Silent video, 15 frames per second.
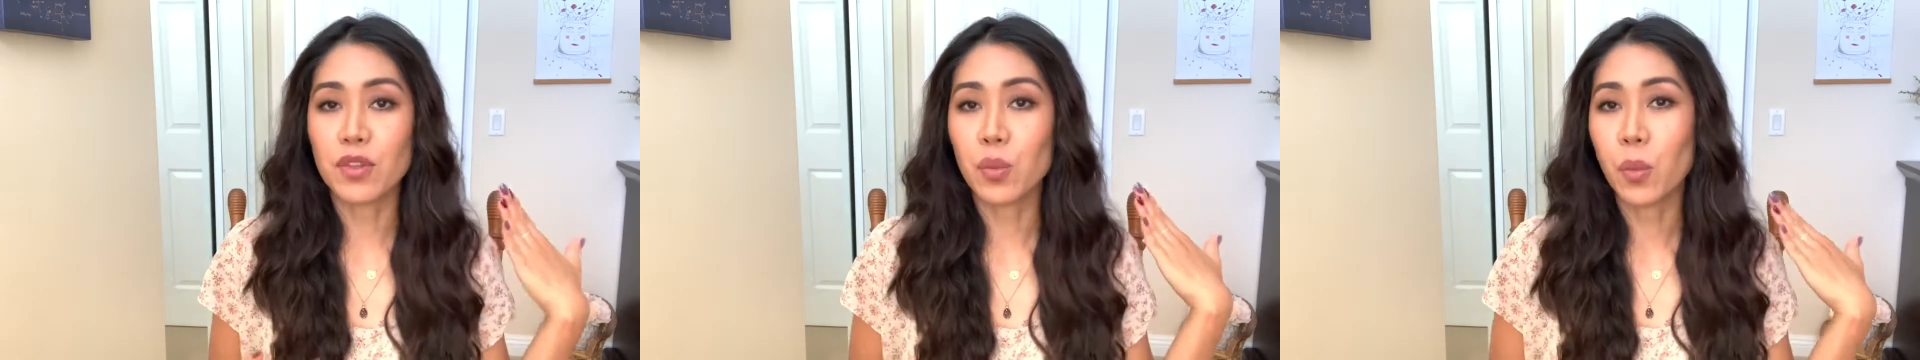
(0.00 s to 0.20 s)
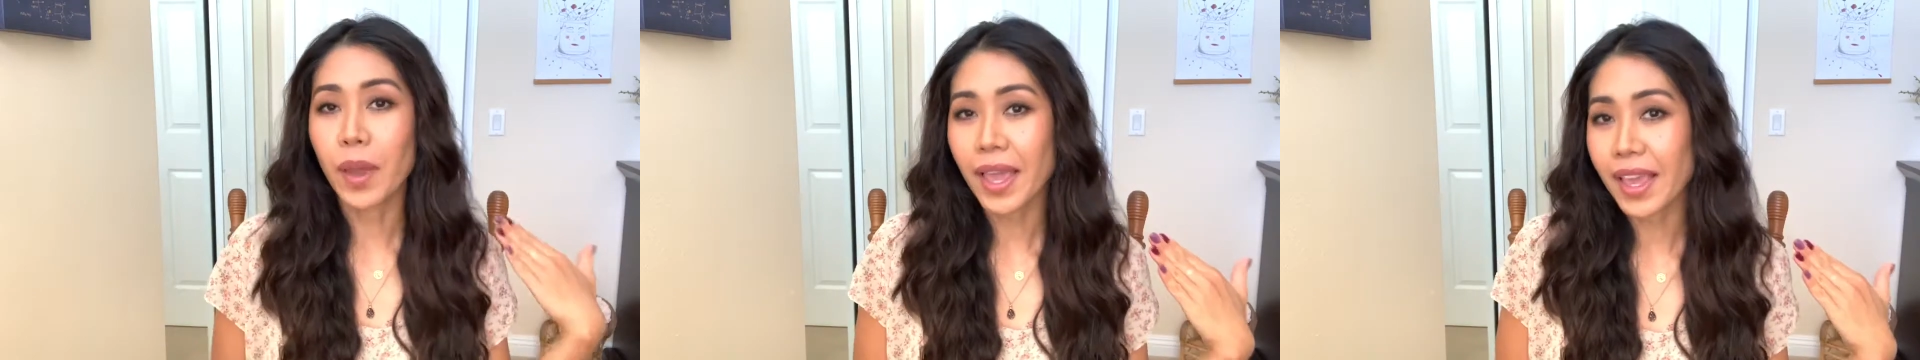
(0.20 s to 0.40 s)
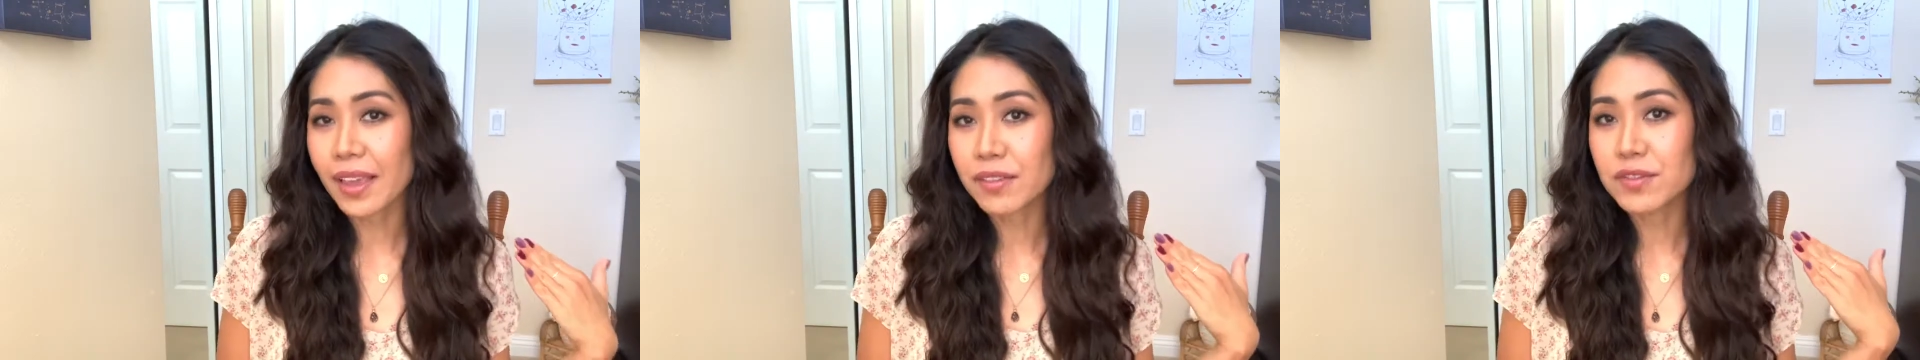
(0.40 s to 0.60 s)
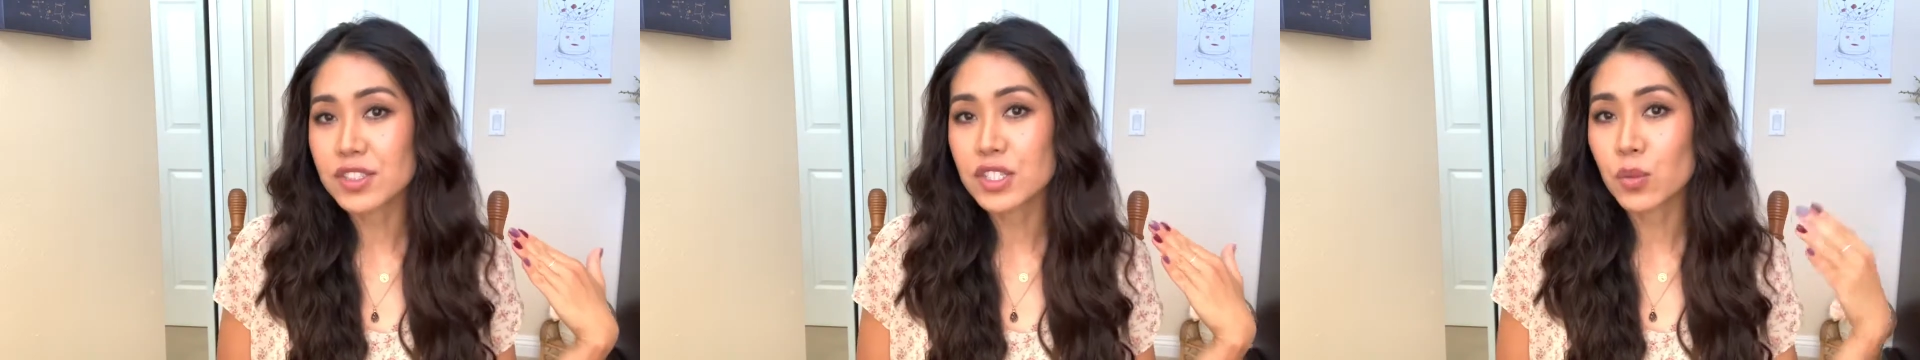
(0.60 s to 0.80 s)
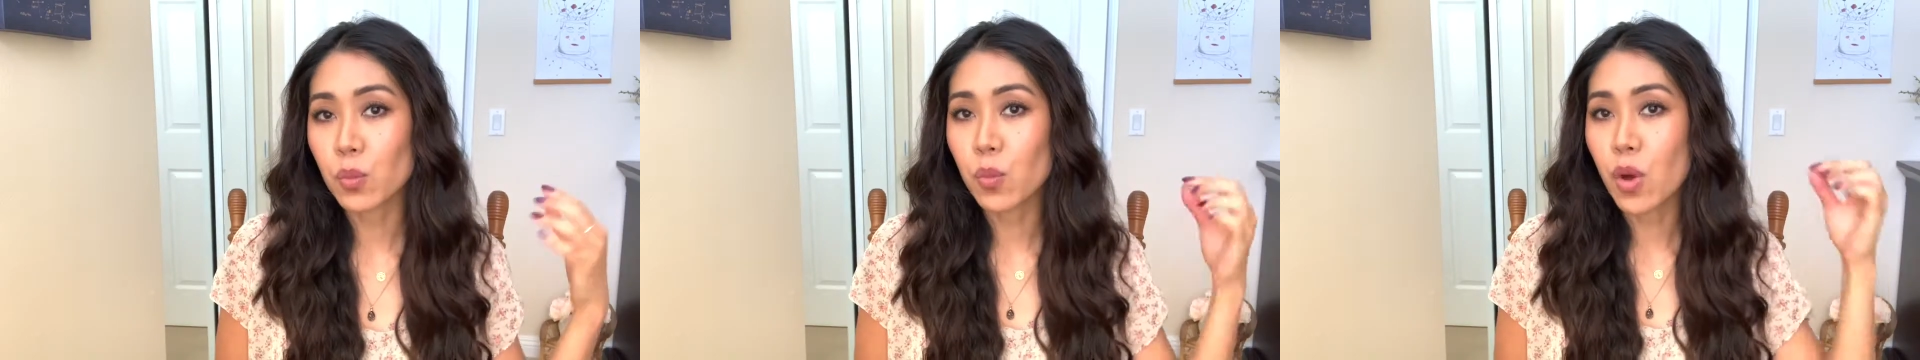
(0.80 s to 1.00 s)
waves
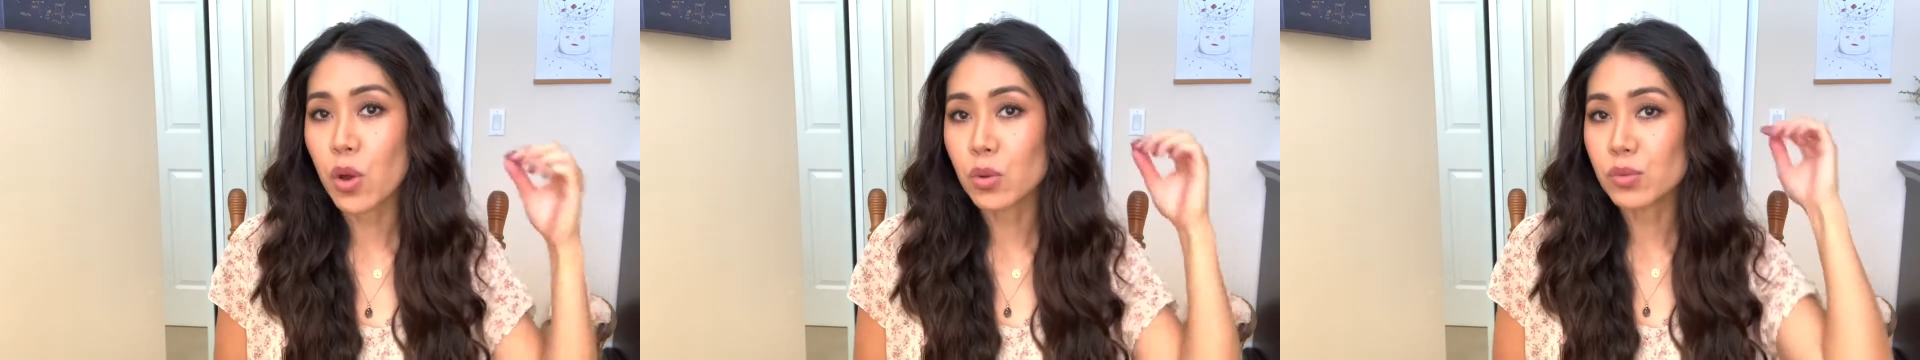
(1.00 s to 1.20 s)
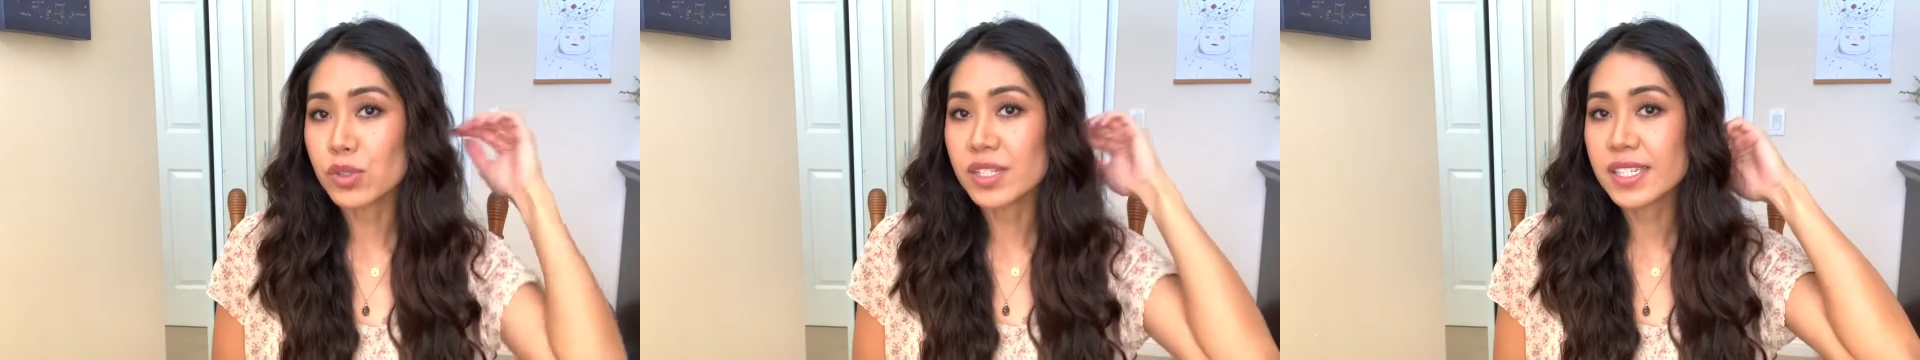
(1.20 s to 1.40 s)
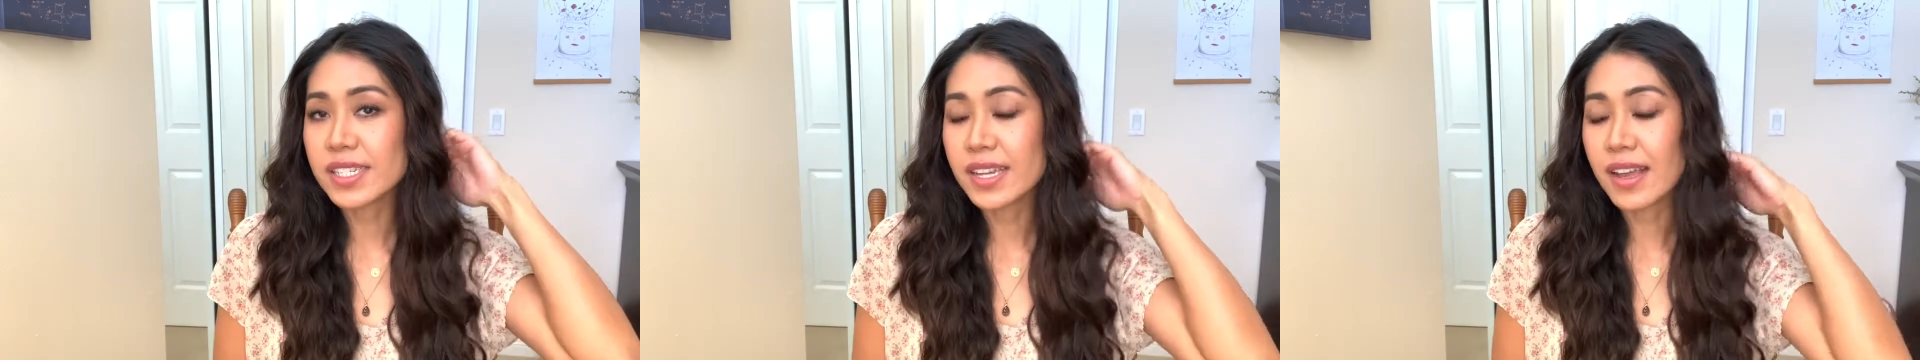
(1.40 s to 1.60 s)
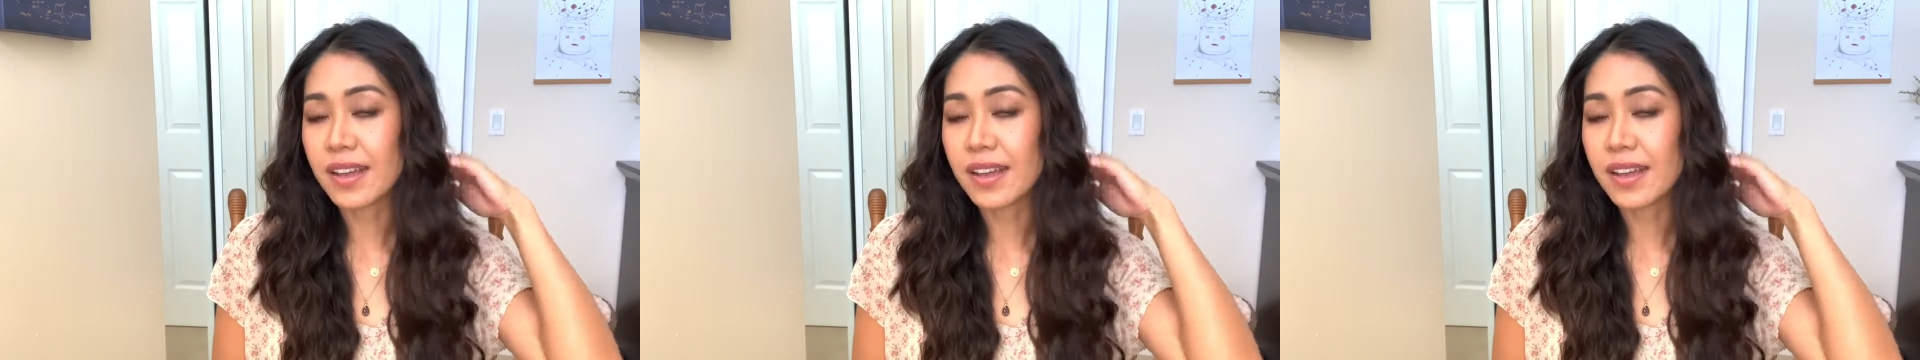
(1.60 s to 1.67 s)
won't